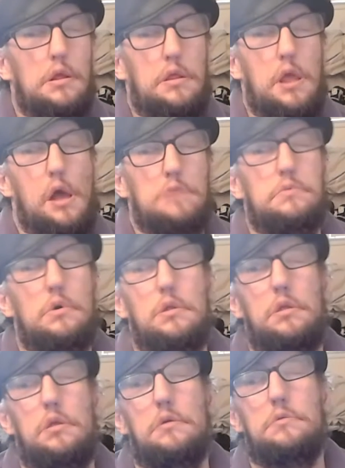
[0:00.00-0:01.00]
tablet
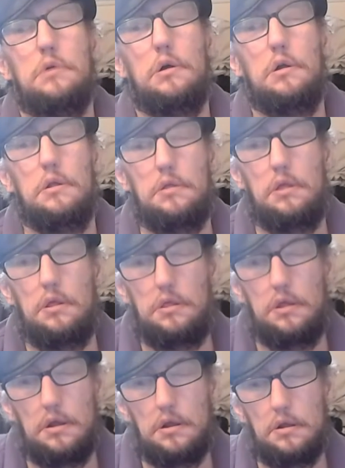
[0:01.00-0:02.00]
to uh, to
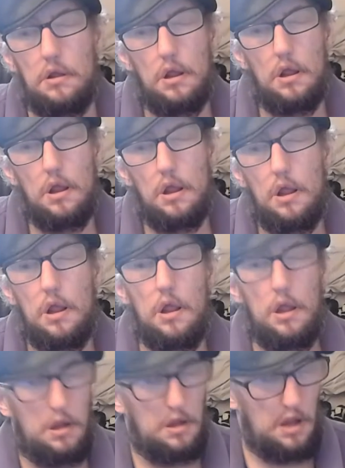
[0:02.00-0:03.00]
see
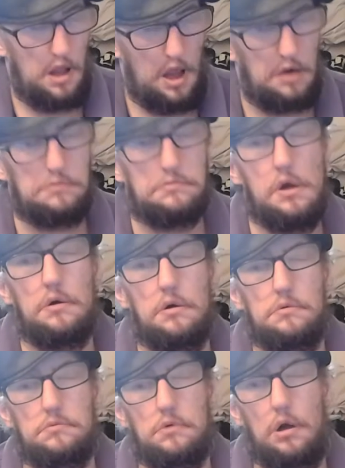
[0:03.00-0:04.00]
how well
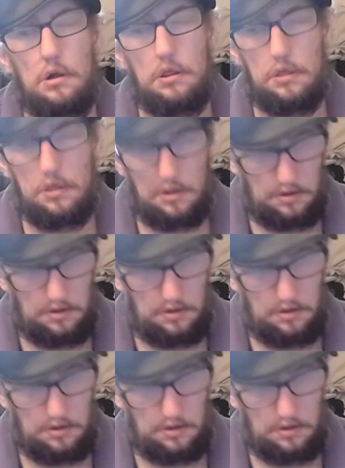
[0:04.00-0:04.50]
it works.